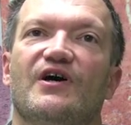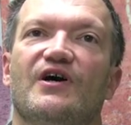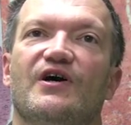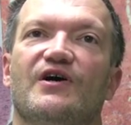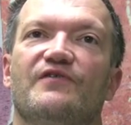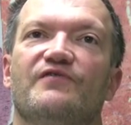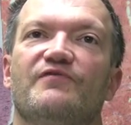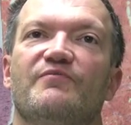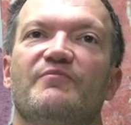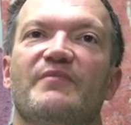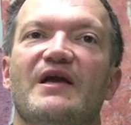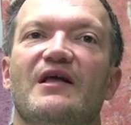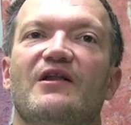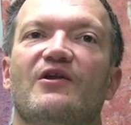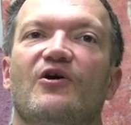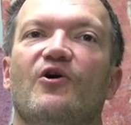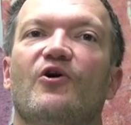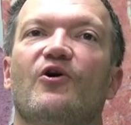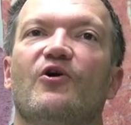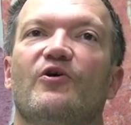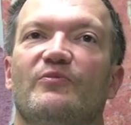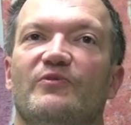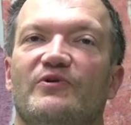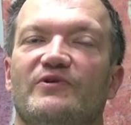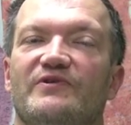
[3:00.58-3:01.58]
of male
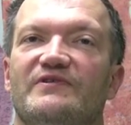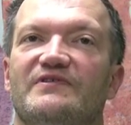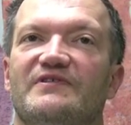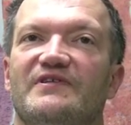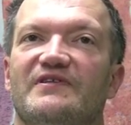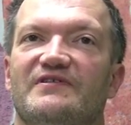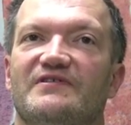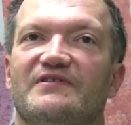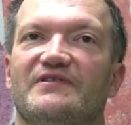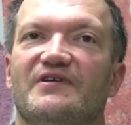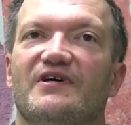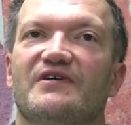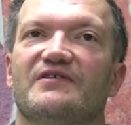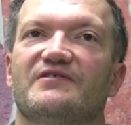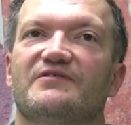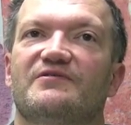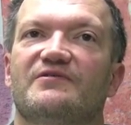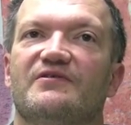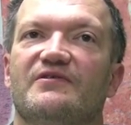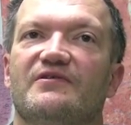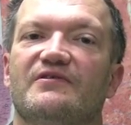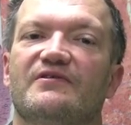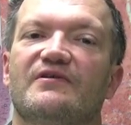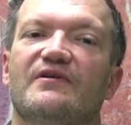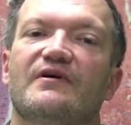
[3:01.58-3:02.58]
hormones,
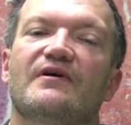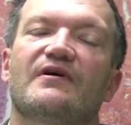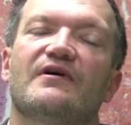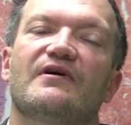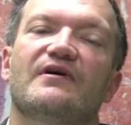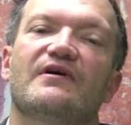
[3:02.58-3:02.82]
testosterone.